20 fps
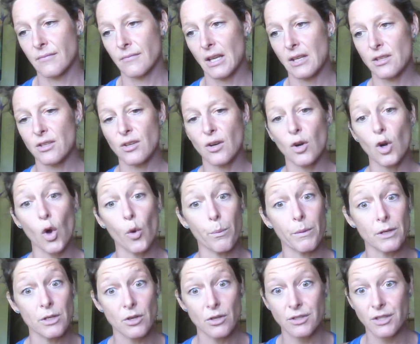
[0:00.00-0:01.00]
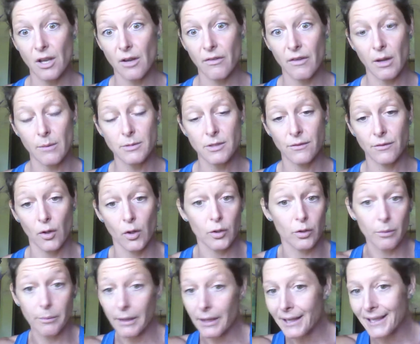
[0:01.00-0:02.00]
Yeah, you don't open yourself up to
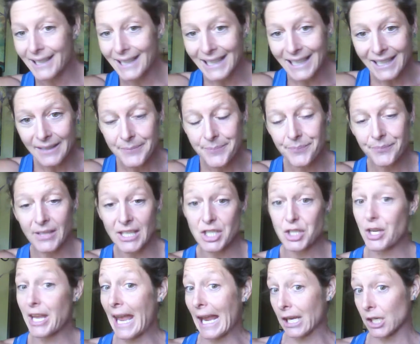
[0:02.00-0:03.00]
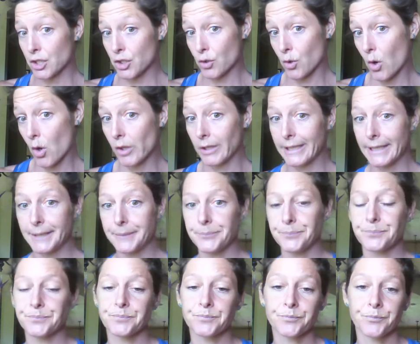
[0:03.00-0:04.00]
vulnerability because you can't control it.
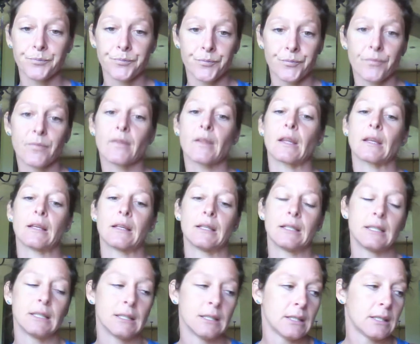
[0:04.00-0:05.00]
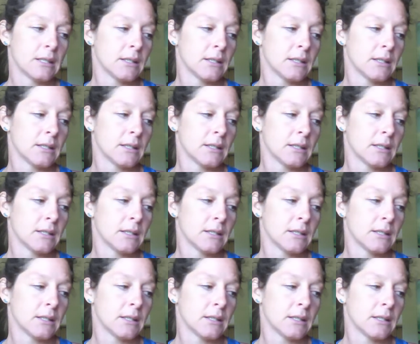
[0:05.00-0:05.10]
Oh, yeah.